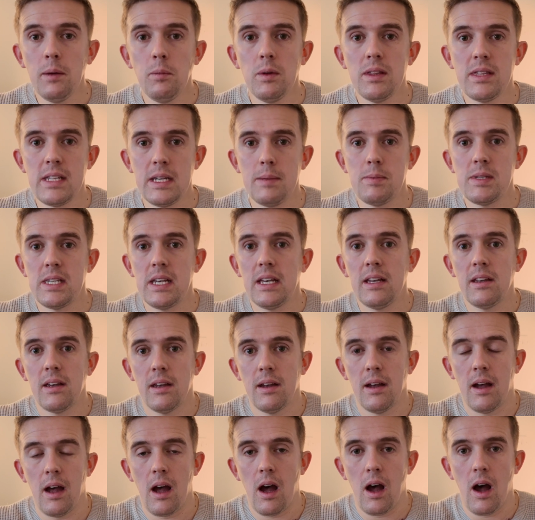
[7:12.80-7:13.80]
with
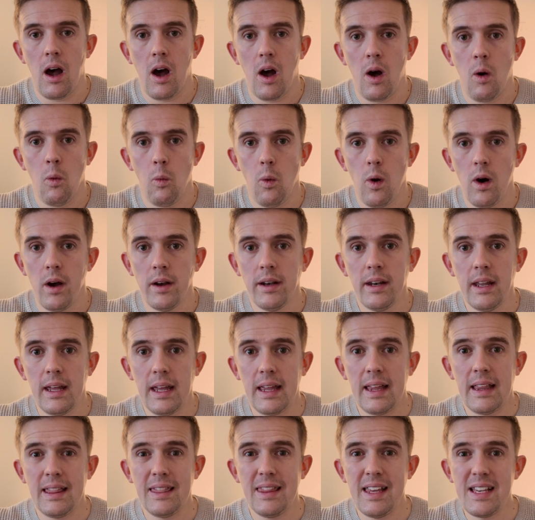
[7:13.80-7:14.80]
DeepSeek R1,
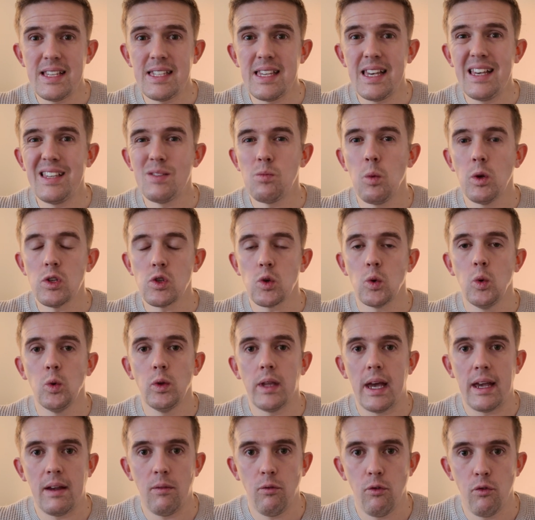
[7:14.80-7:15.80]
this is what's
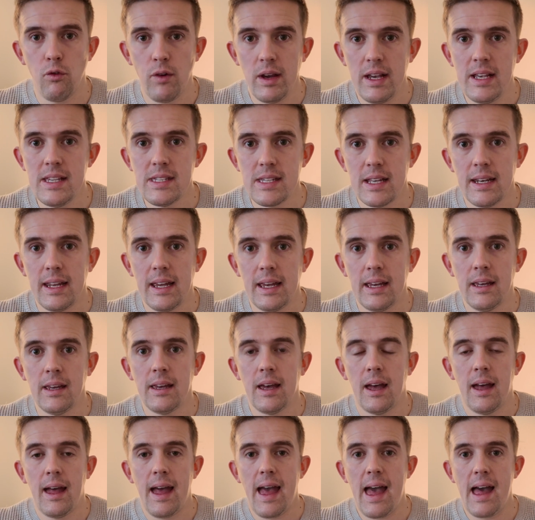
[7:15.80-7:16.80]
called a
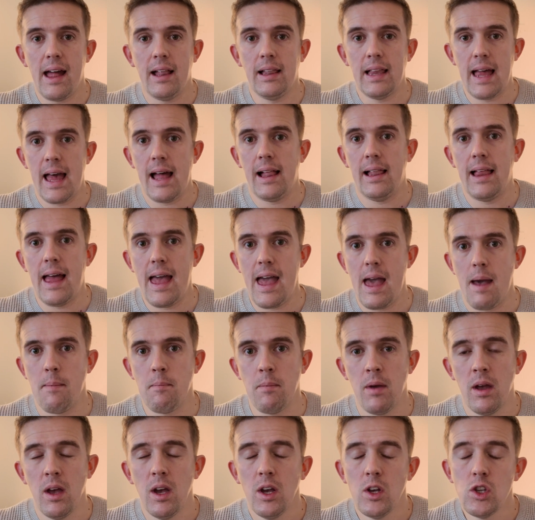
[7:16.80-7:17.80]
reasoning
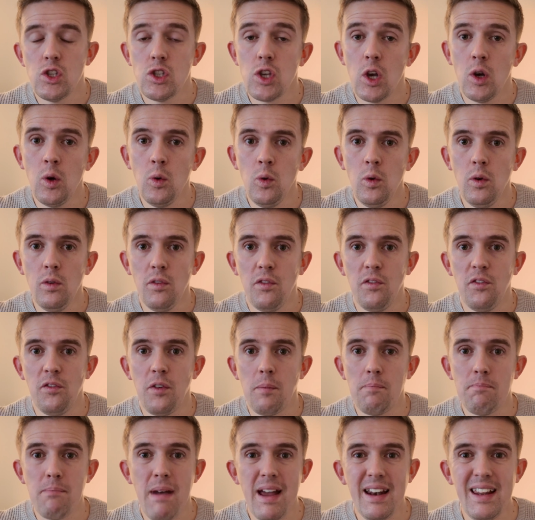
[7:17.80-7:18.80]
LLM. So
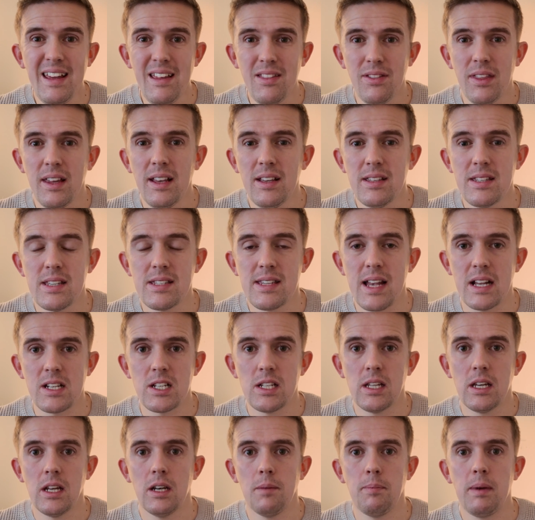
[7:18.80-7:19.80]
for many things, it's
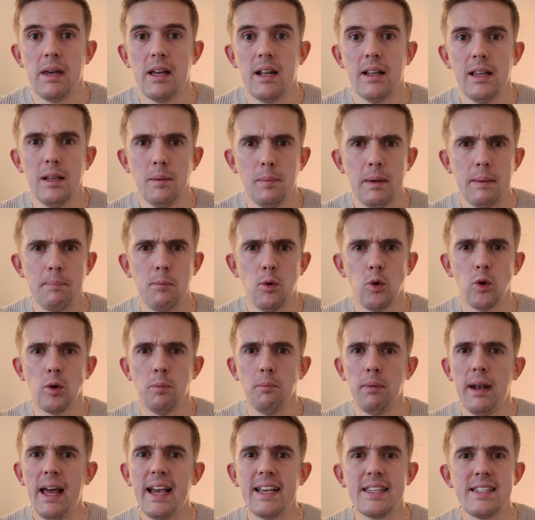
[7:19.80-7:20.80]
actually going to be a little bit more
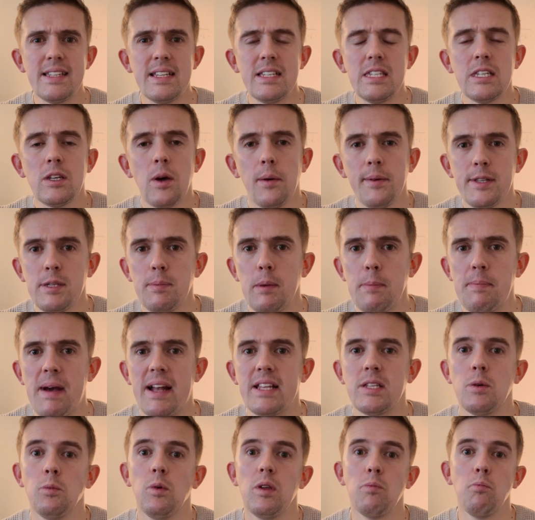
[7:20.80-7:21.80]
complex. This is going to be
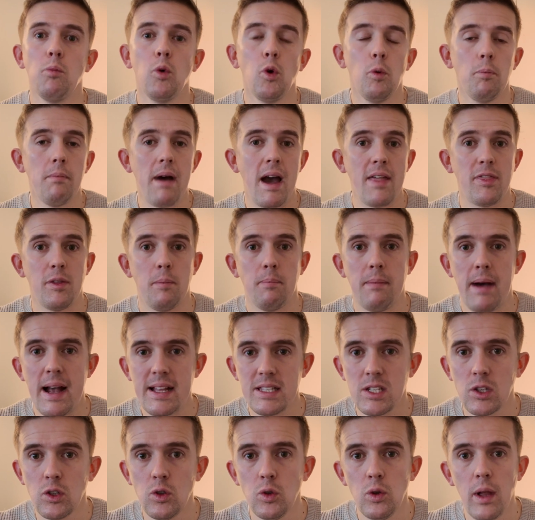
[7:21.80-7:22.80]
better with more
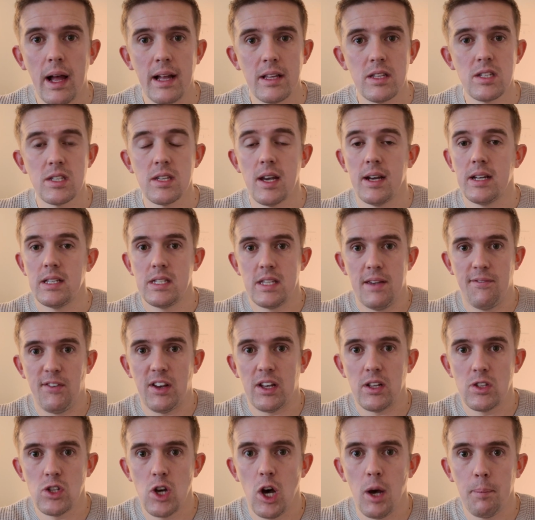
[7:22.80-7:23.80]
mathematical and
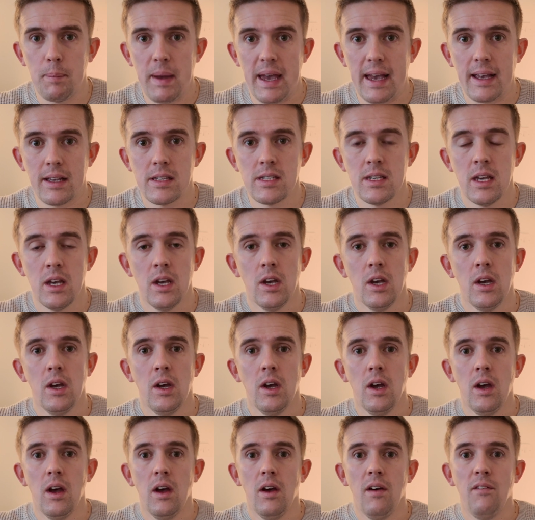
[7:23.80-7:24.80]
scientific topics.
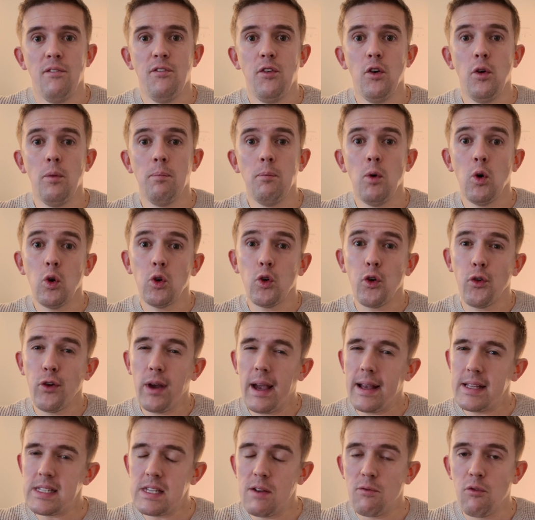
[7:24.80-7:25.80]
For more
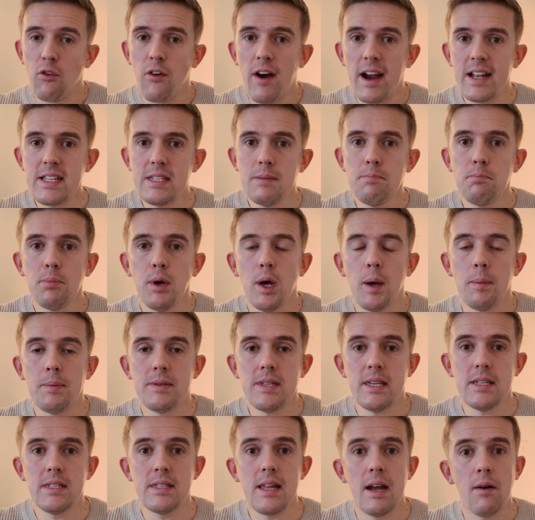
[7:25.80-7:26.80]
creative writing
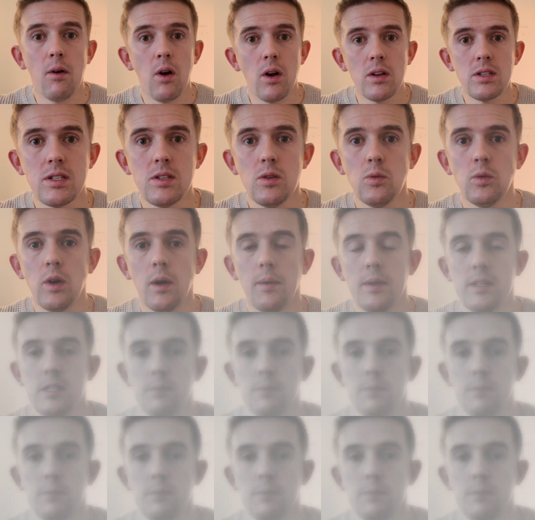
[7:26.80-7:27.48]
purposes, there are still going